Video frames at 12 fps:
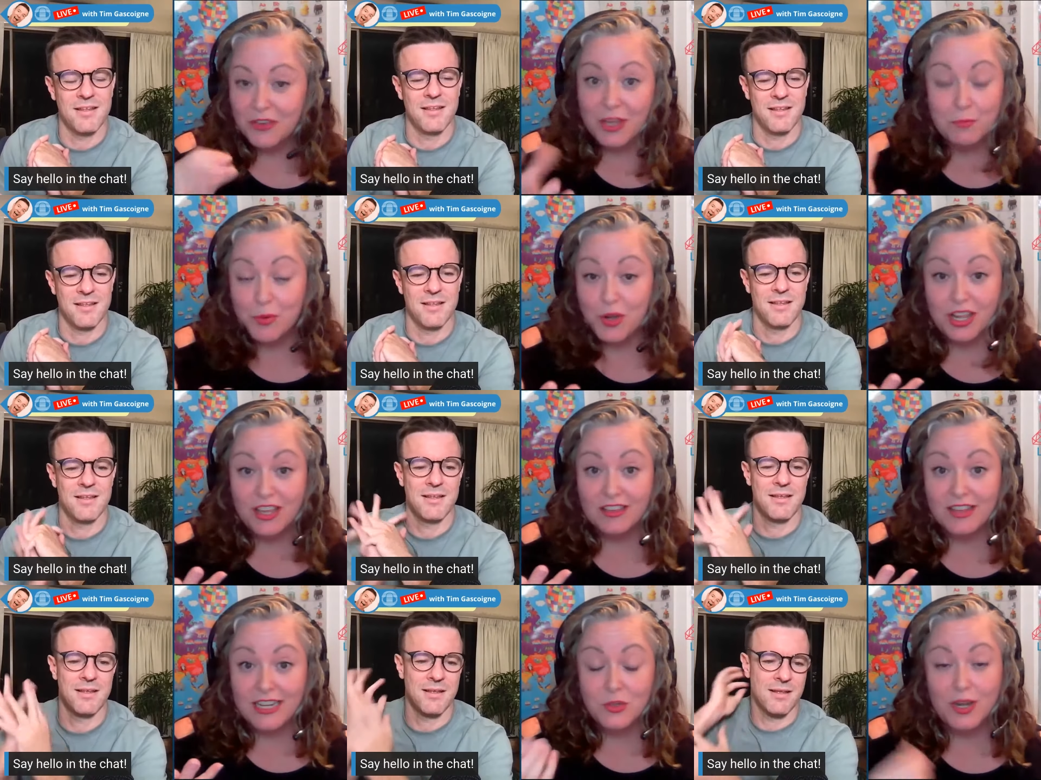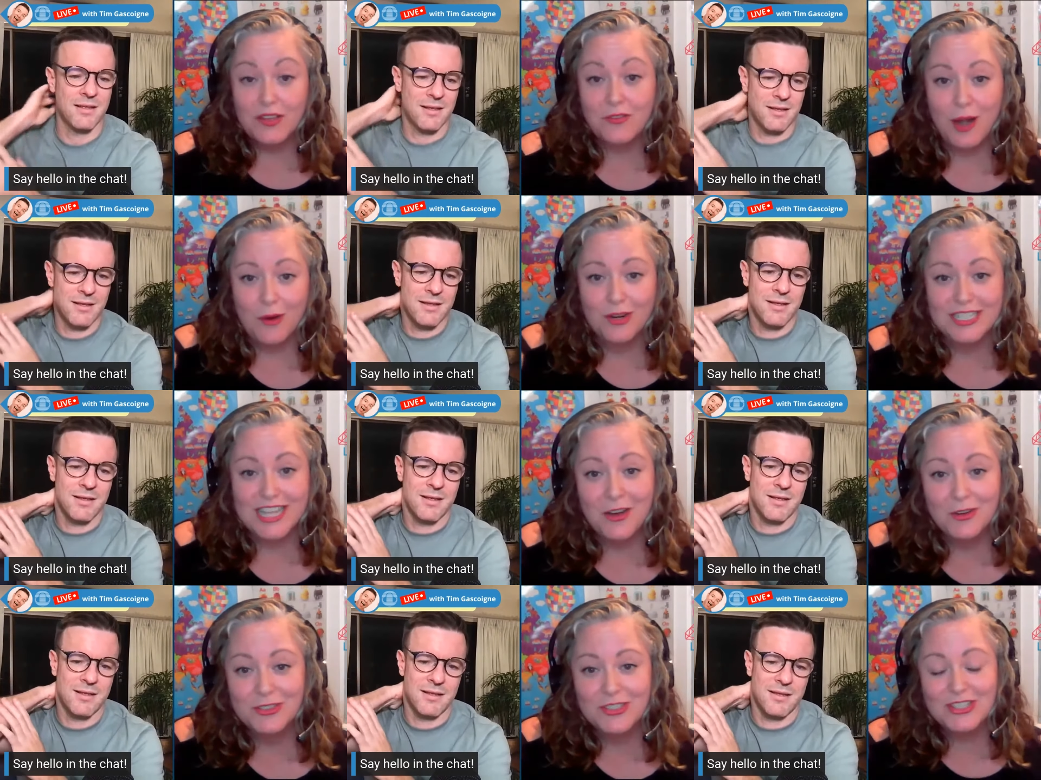Speaker 1: you can book like 24 hours
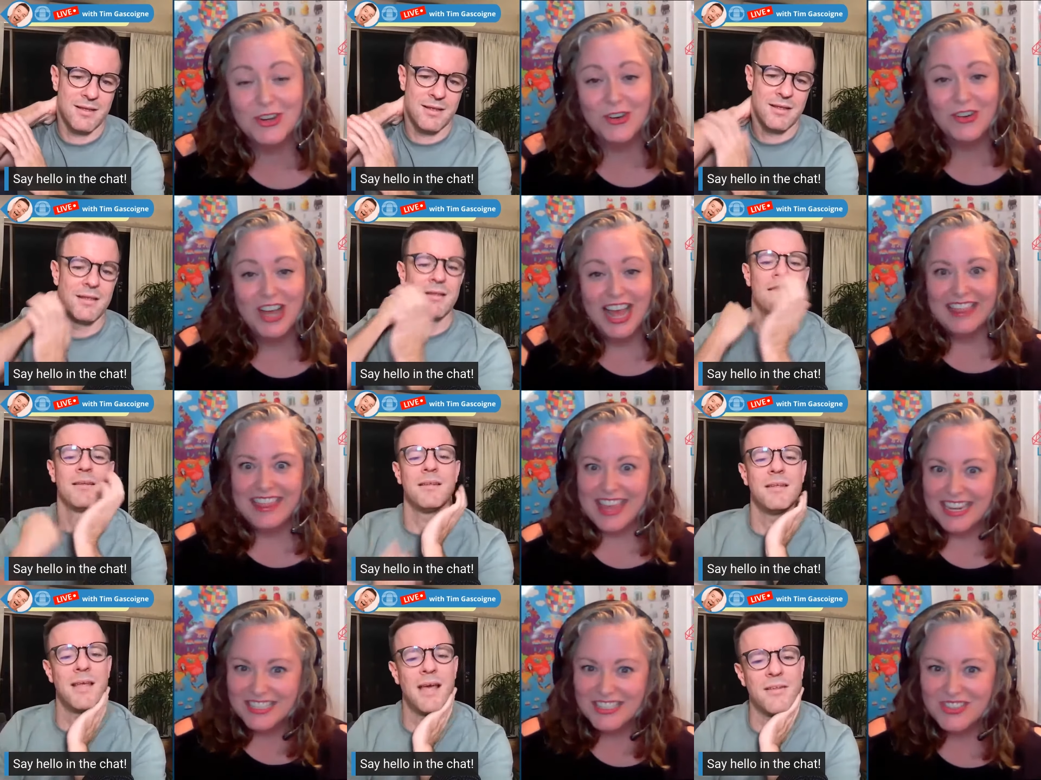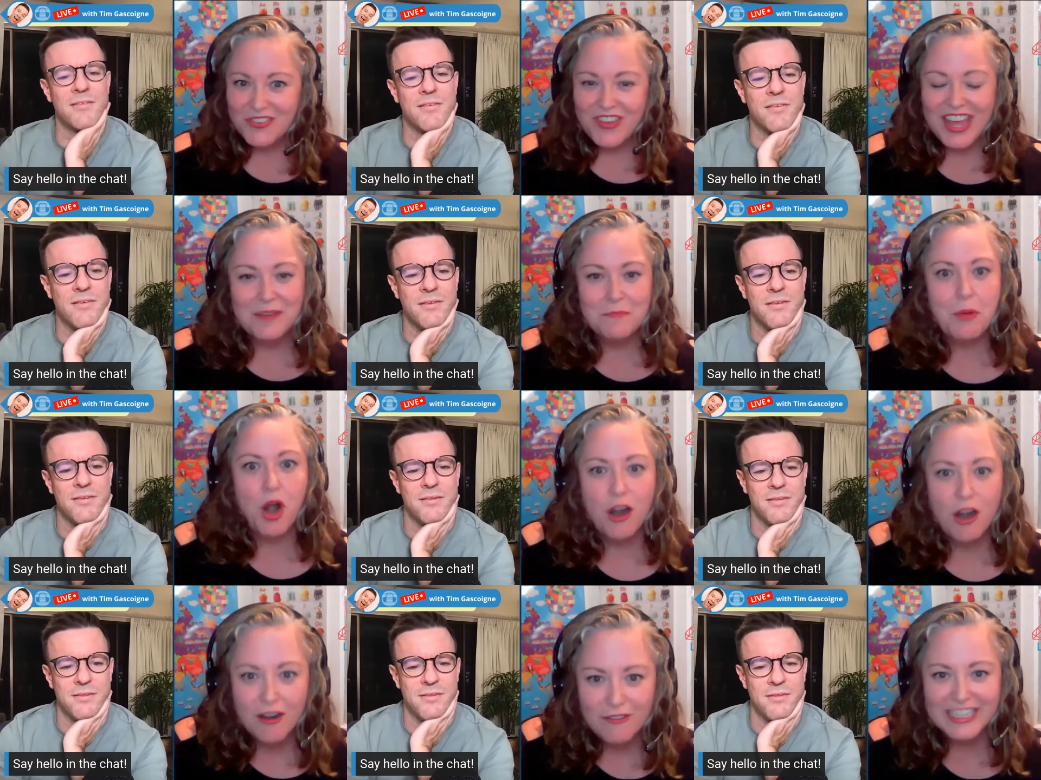out. So they just yes. fit
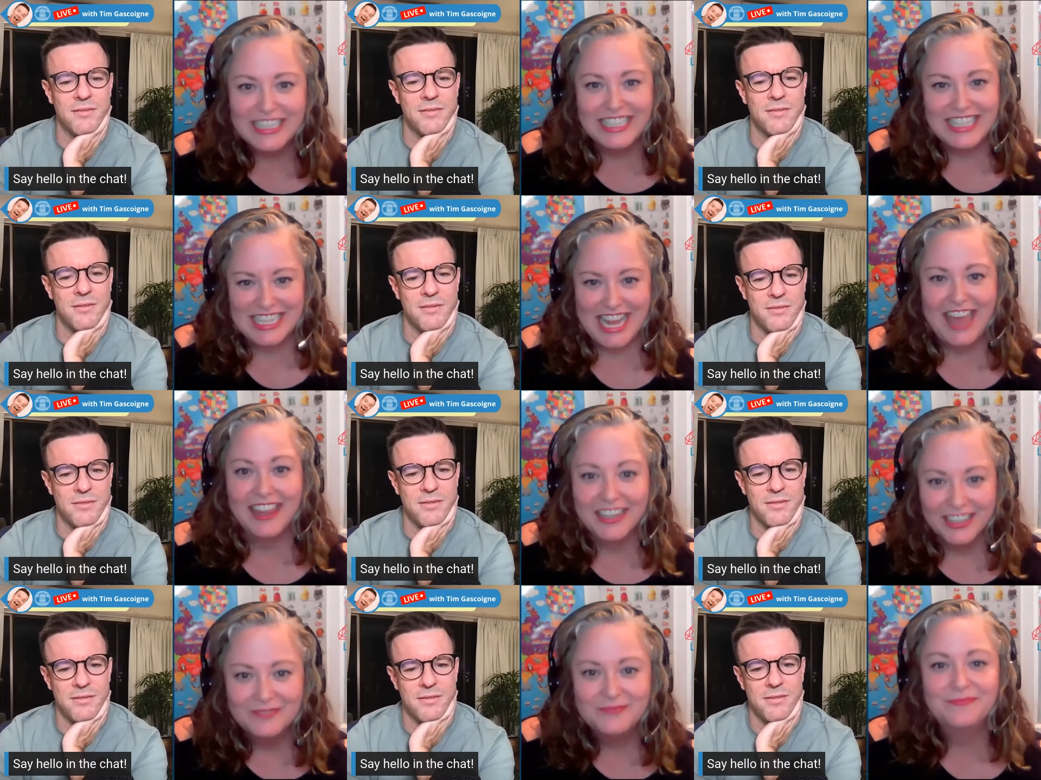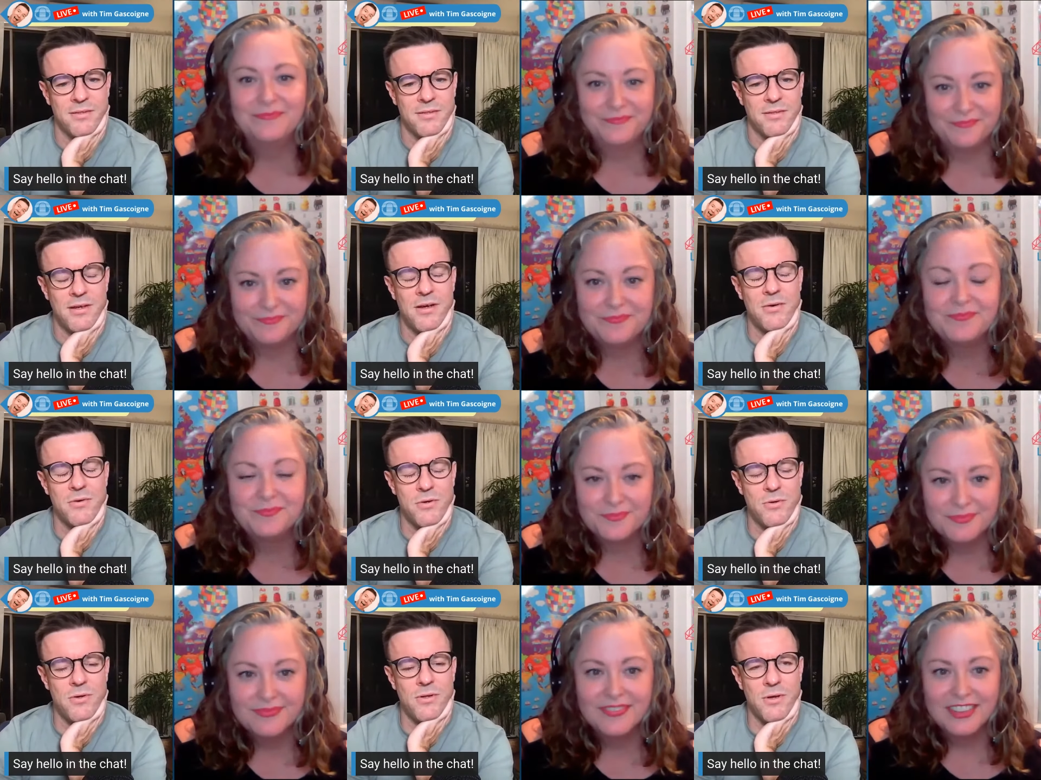perfectly together.
Speaker 2: Oh,
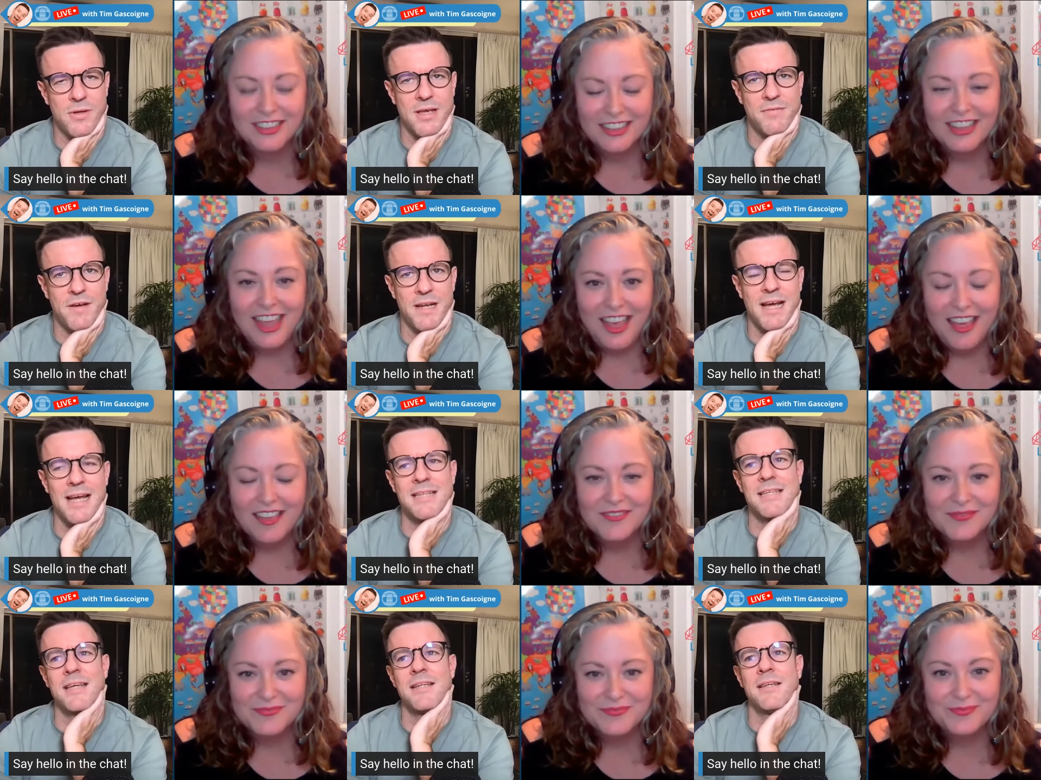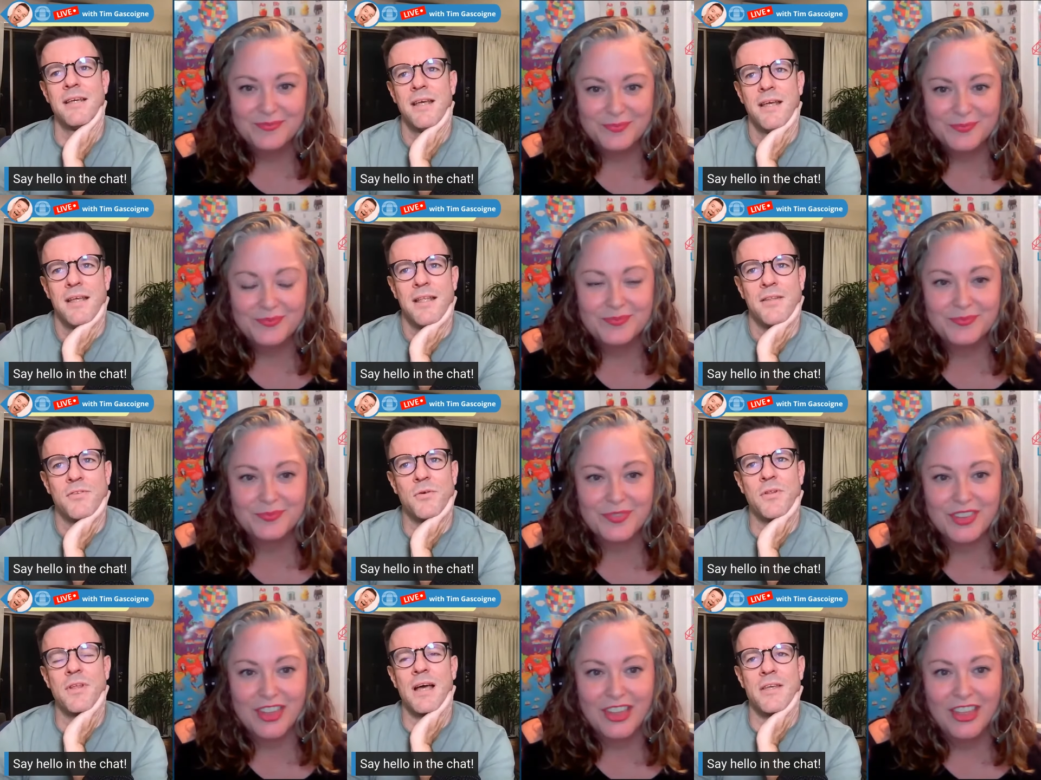cool. Okay, funny. Yeah. I did
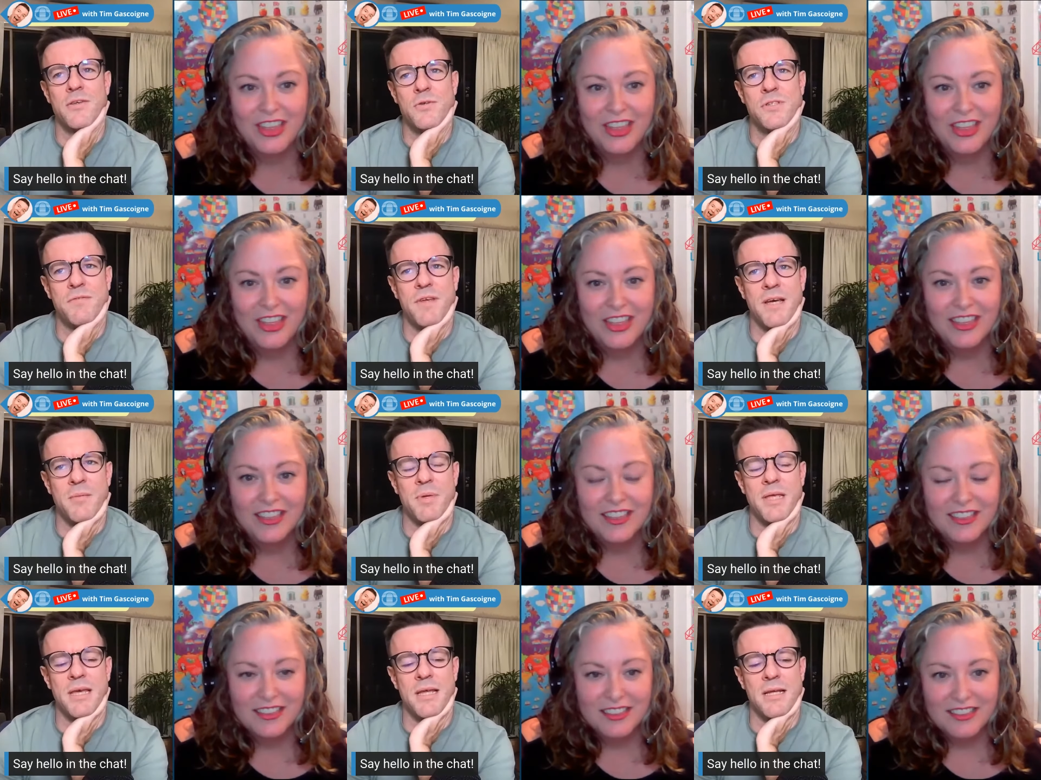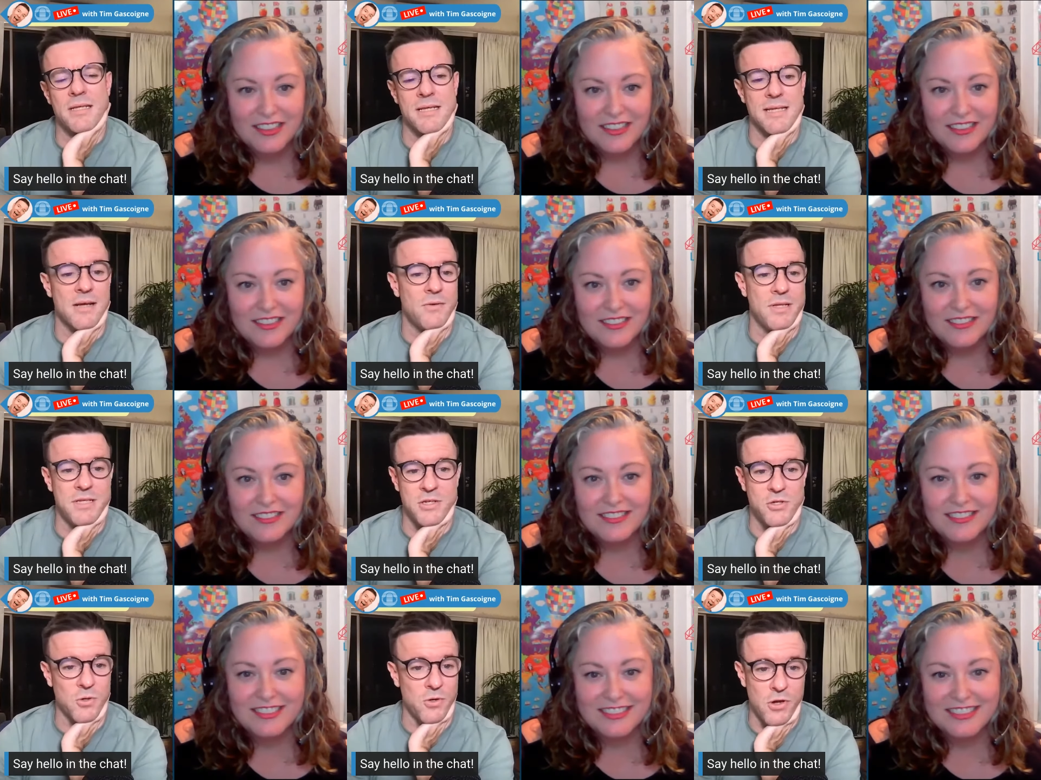sort of I used VIP Kid because uh, I only did
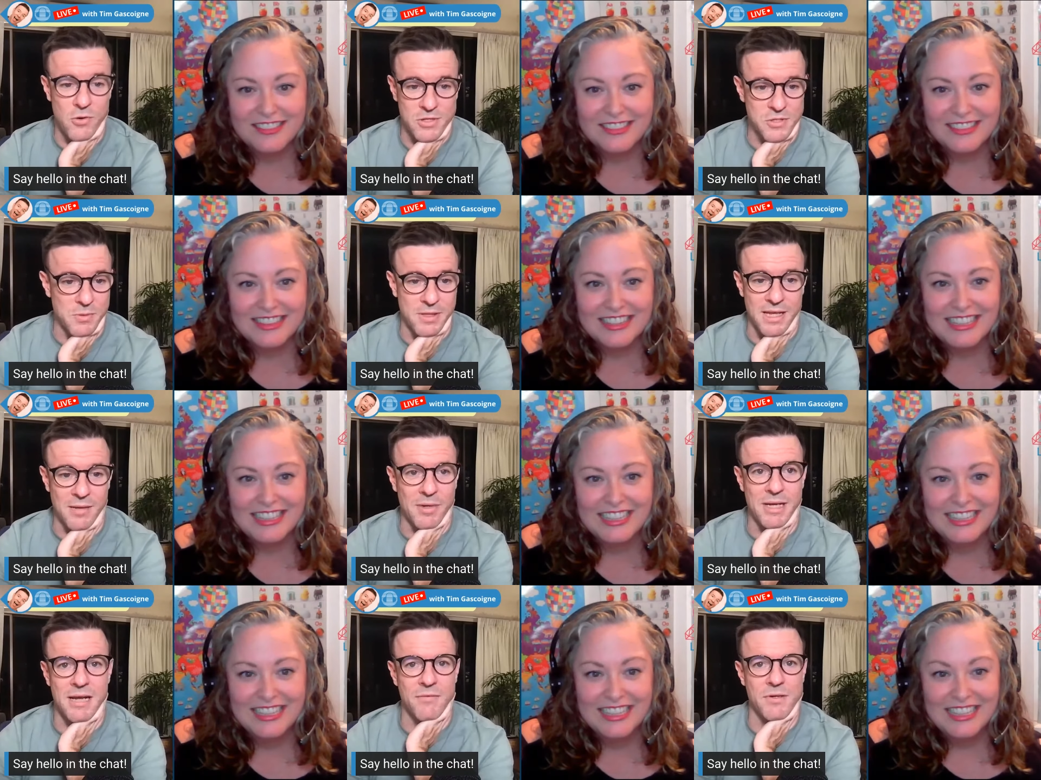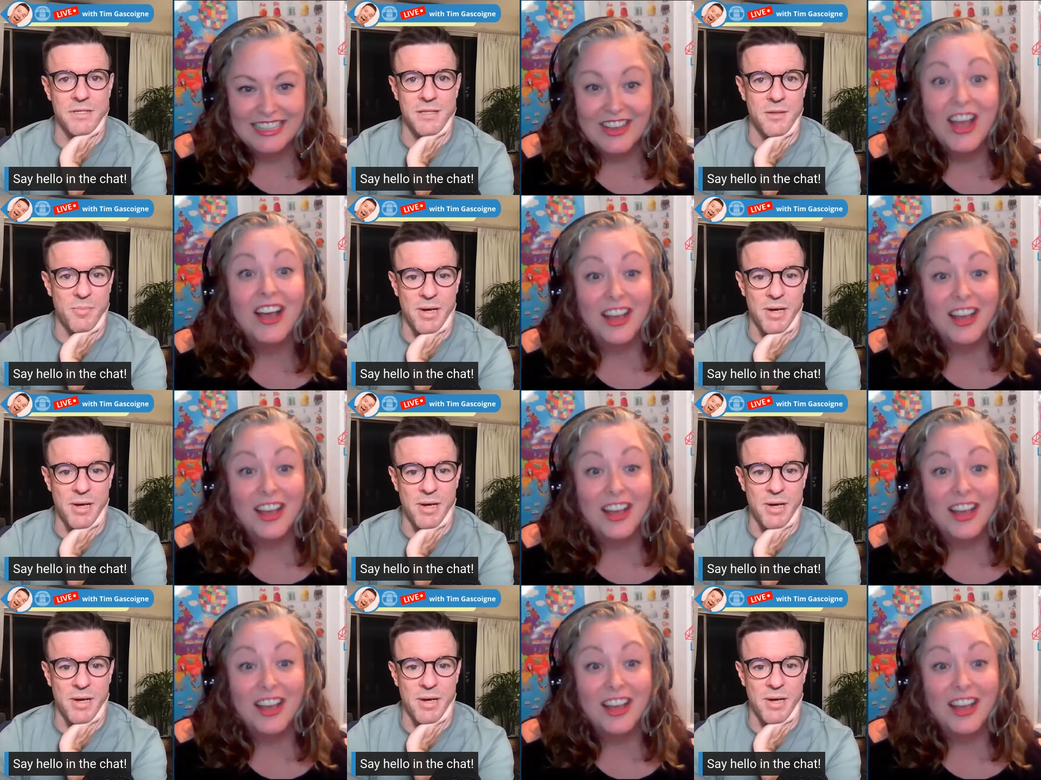short notice with them. I never did the